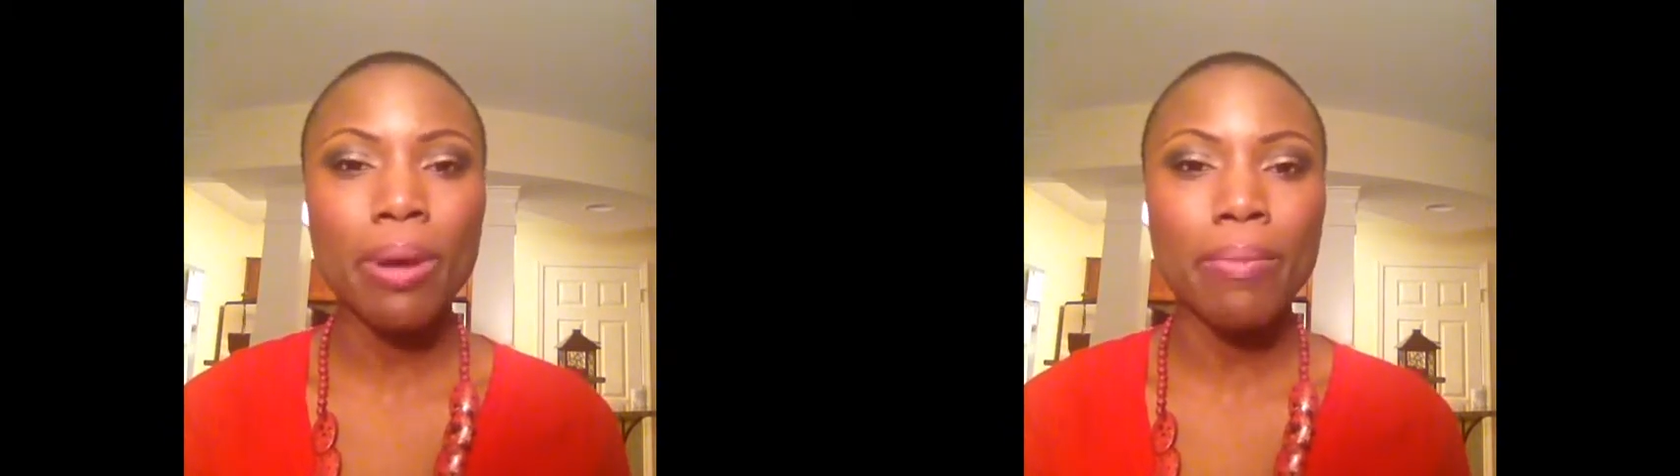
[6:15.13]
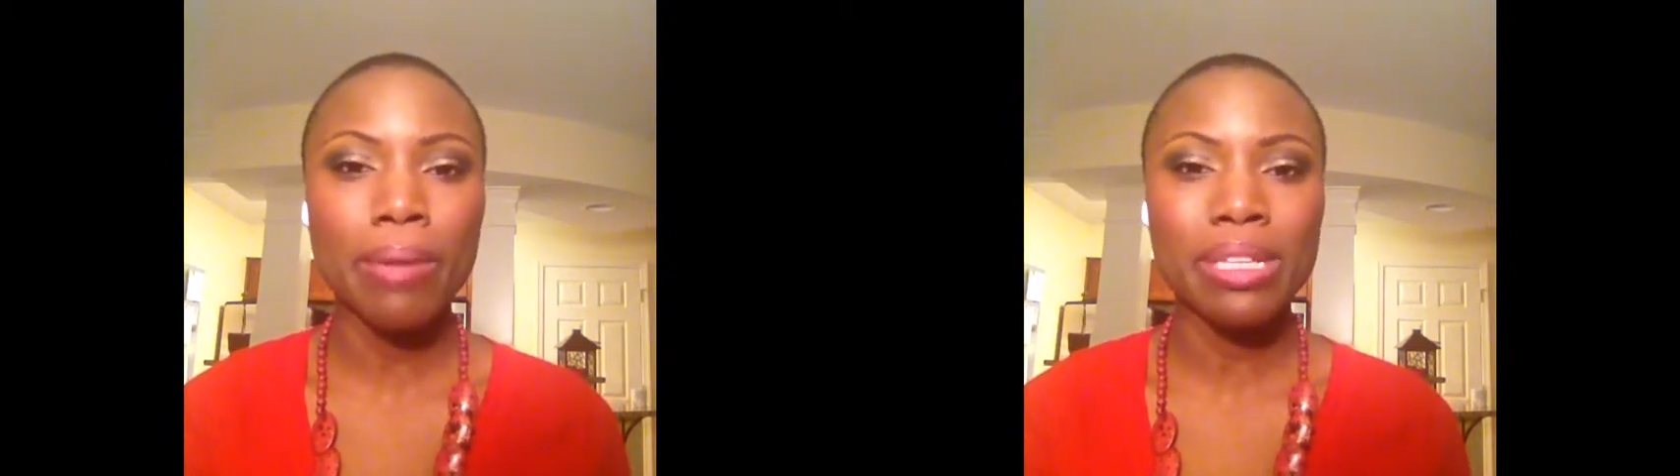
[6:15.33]

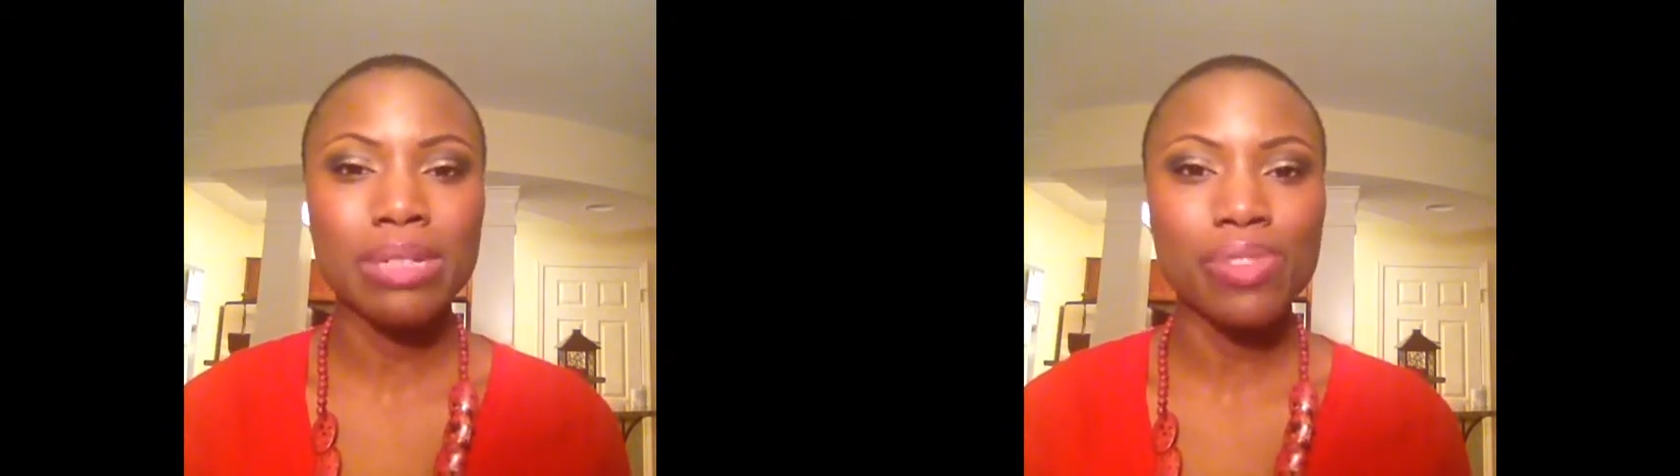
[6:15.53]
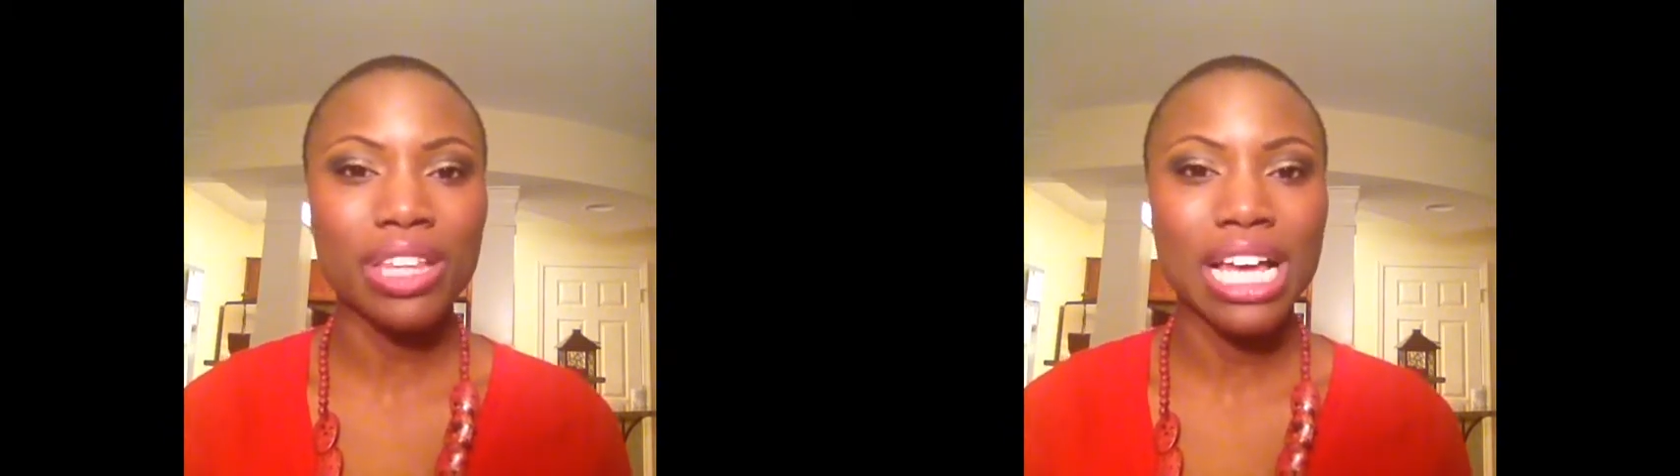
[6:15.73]
but maybe
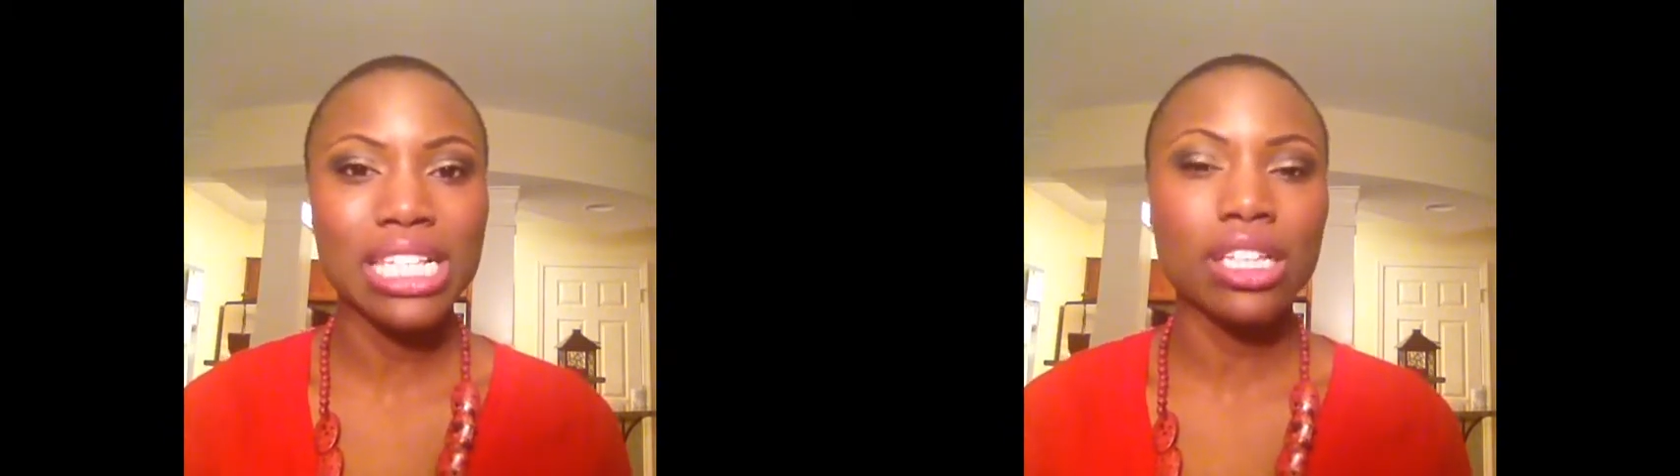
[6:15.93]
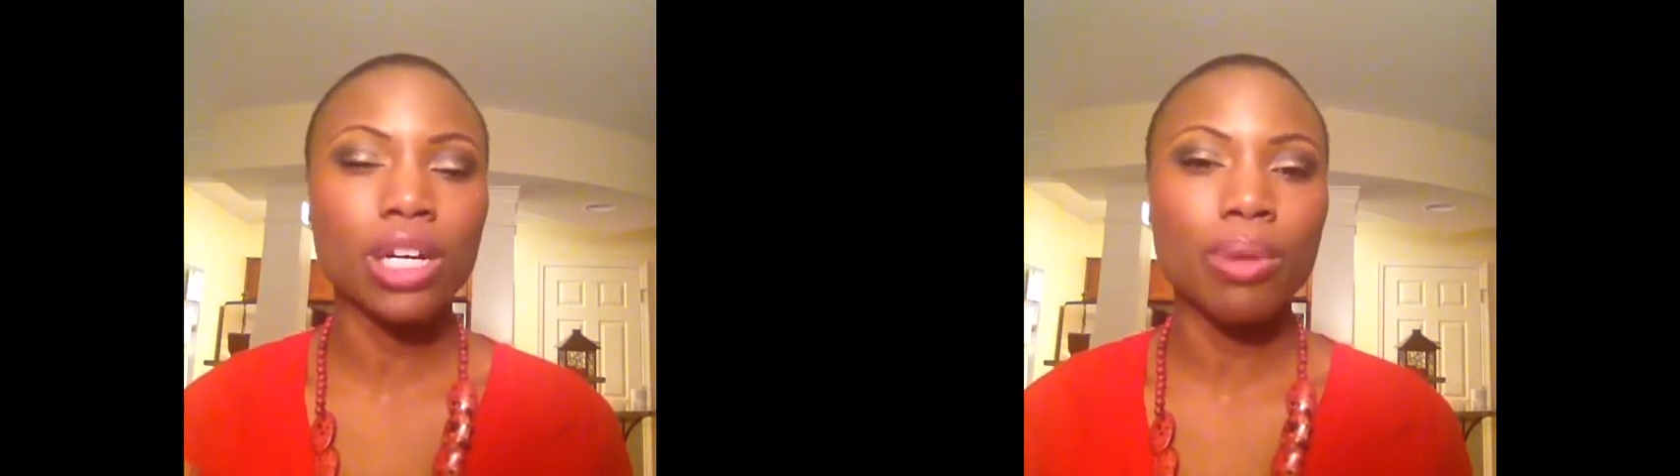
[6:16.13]
something that
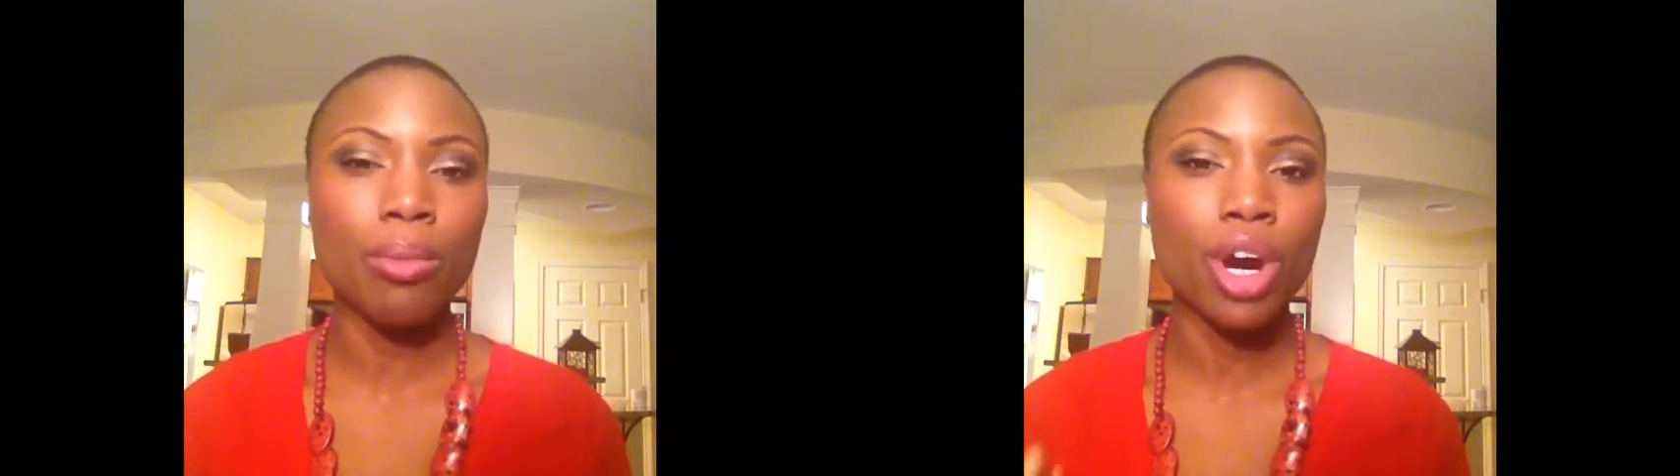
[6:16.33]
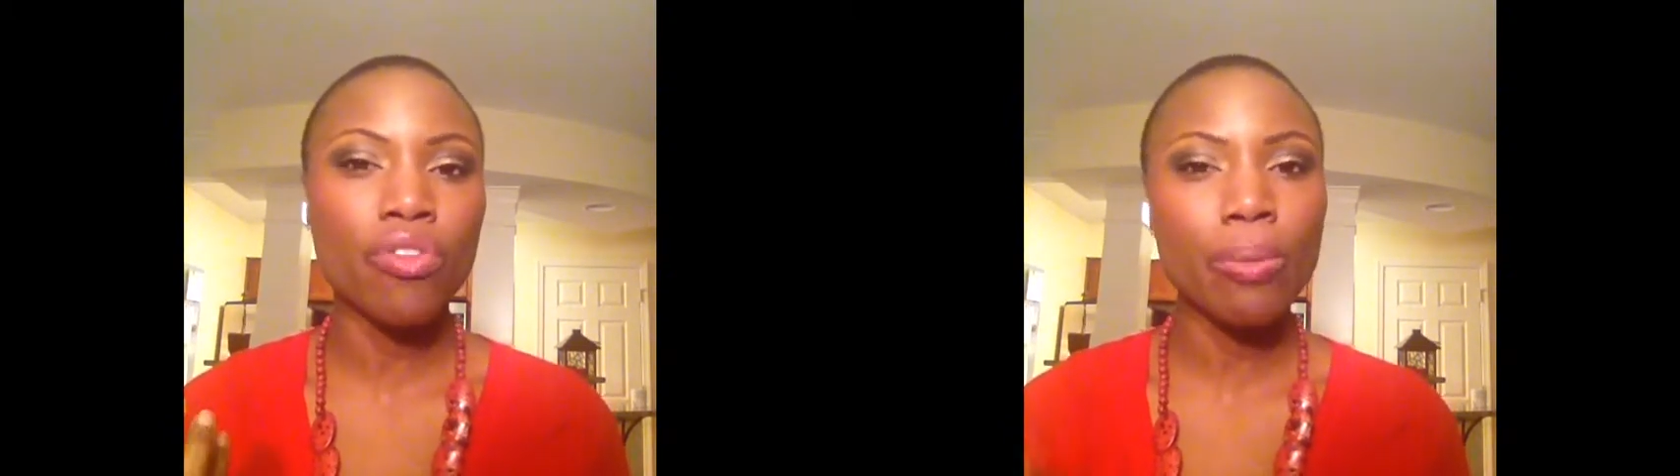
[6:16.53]
has a little bit
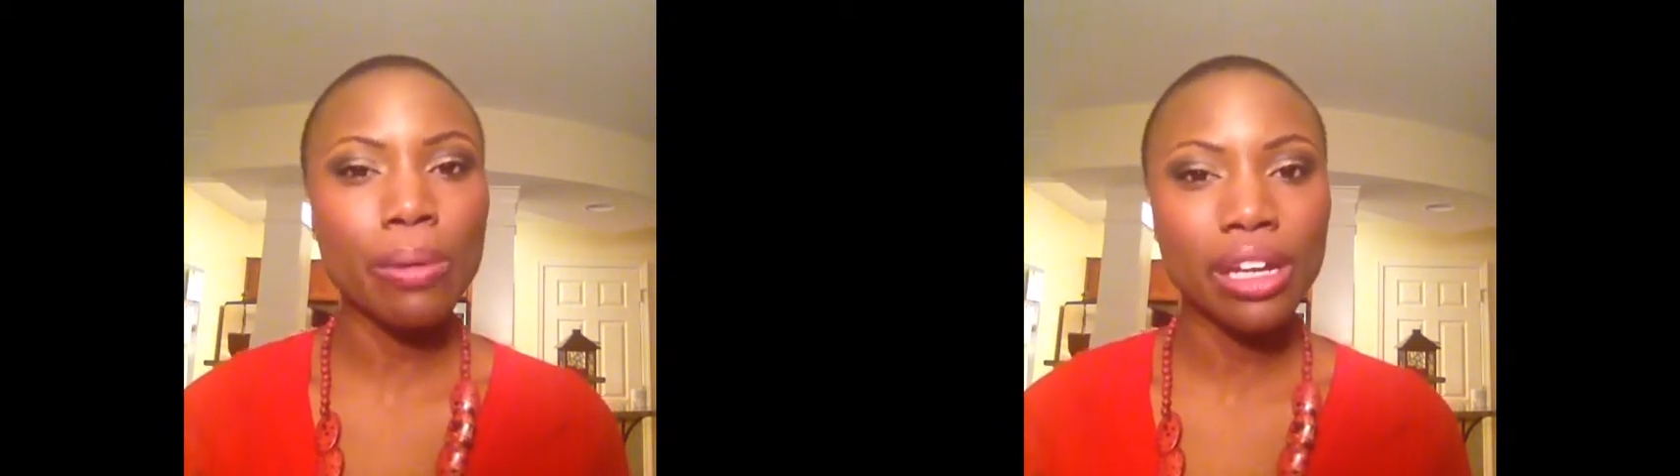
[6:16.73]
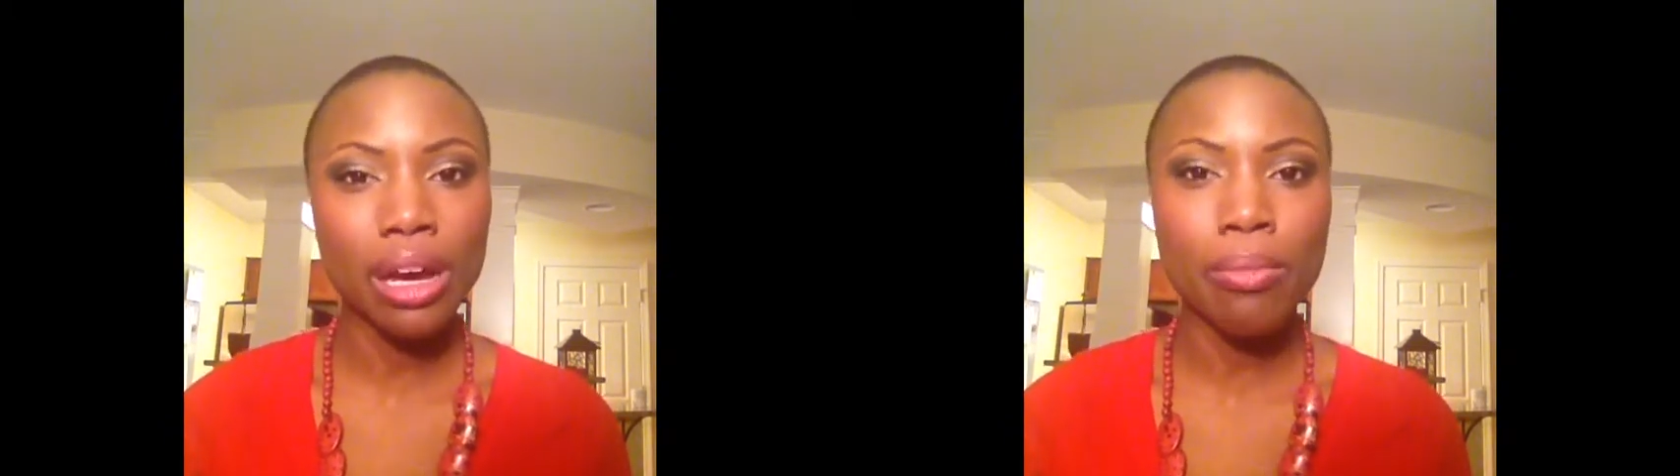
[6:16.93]
more of a
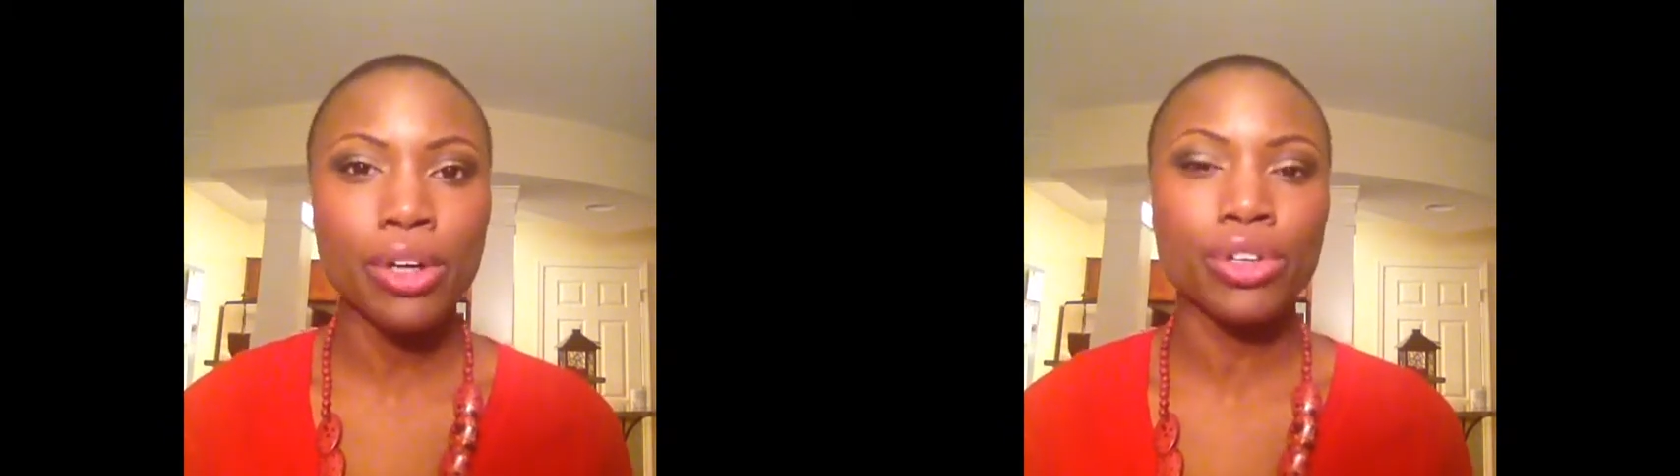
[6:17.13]
plum